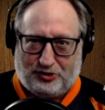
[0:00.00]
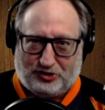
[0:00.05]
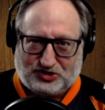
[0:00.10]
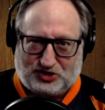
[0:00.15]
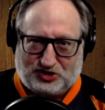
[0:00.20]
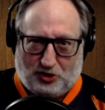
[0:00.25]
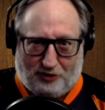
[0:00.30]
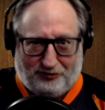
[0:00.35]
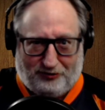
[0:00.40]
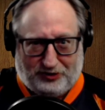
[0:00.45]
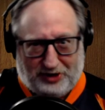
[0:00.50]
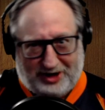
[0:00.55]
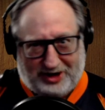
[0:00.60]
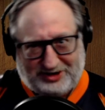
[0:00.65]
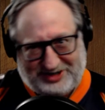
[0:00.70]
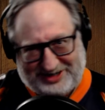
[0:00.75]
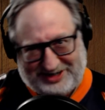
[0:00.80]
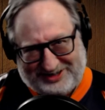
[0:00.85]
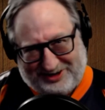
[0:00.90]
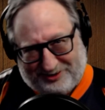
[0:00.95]
Is COVID
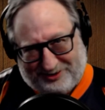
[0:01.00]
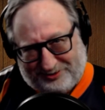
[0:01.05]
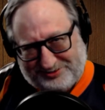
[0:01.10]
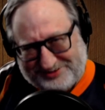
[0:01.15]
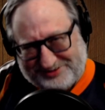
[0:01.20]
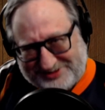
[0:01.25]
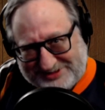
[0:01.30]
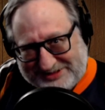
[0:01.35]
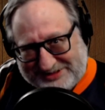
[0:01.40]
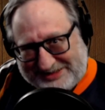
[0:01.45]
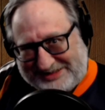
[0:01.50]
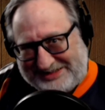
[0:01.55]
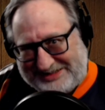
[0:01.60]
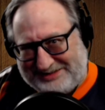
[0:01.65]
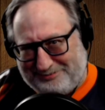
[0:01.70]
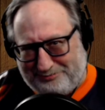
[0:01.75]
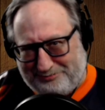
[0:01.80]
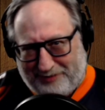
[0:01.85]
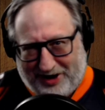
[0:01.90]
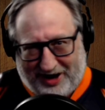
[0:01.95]
19, you
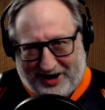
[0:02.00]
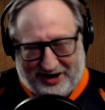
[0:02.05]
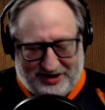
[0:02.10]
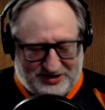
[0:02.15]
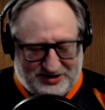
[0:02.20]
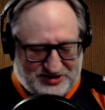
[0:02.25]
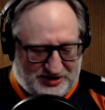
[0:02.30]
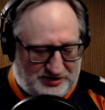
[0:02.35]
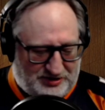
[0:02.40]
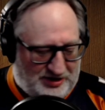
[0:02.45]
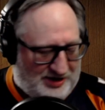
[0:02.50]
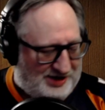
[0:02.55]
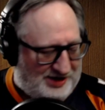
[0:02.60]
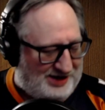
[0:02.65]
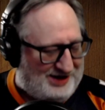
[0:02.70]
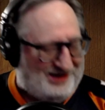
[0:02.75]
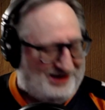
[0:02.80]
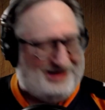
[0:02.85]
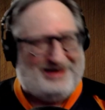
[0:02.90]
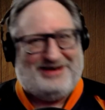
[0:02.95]
know, is it
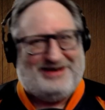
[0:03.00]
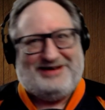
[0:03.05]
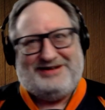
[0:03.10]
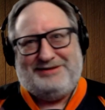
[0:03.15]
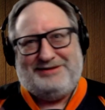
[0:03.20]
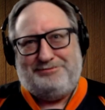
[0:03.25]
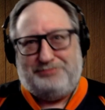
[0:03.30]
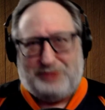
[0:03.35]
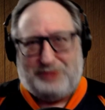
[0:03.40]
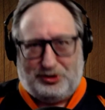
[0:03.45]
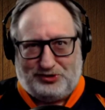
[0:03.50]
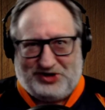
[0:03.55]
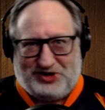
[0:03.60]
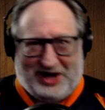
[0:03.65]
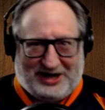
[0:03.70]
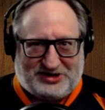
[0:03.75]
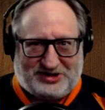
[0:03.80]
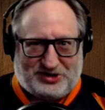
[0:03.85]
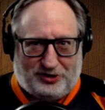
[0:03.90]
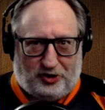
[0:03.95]

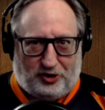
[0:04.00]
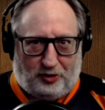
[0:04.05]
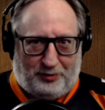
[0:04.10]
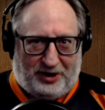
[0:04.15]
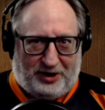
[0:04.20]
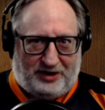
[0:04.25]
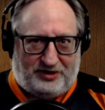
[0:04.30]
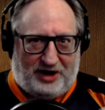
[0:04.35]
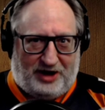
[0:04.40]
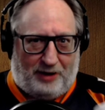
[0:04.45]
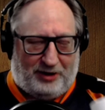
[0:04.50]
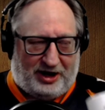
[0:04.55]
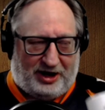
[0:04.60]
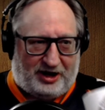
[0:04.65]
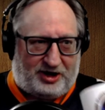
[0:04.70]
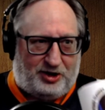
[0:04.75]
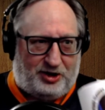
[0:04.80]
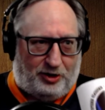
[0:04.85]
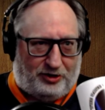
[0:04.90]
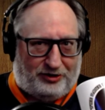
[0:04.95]
mutates a little bit? Now we got to
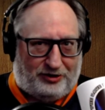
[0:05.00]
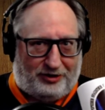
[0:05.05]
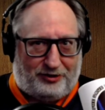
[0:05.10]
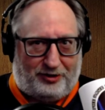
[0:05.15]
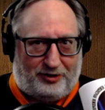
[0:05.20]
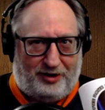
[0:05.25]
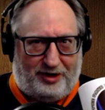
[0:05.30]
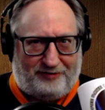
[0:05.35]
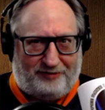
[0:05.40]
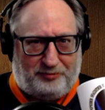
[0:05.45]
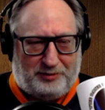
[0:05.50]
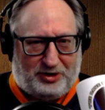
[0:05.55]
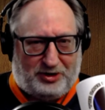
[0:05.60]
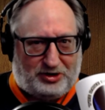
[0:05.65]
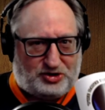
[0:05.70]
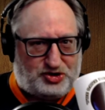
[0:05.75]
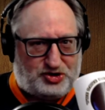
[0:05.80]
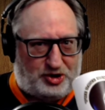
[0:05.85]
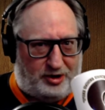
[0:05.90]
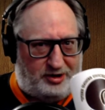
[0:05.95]
kill another half million
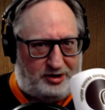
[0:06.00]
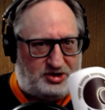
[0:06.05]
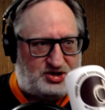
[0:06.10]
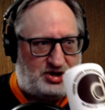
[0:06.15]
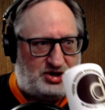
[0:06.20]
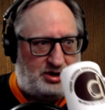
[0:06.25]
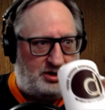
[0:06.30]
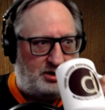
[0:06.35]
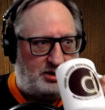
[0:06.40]
sharks?